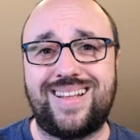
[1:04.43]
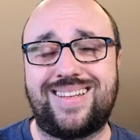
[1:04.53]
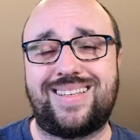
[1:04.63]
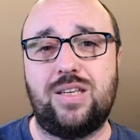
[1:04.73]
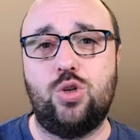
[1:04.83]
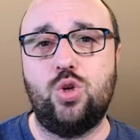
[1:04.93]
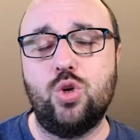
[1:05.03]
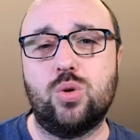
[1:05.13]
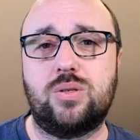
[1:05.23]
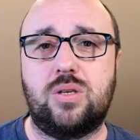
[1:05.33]
that
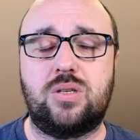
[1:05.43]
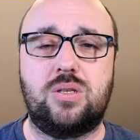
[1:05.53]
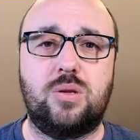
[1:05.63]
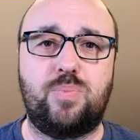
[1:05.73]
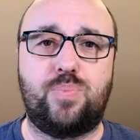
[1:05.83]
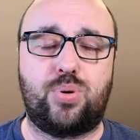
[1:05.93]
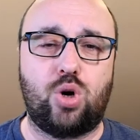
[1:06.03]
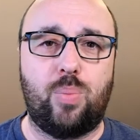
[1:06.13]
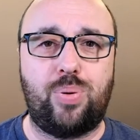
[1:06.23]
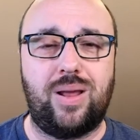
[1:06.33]
uses the
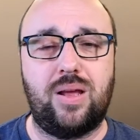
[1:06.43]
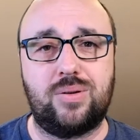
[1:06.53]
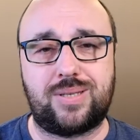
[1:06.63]
propeller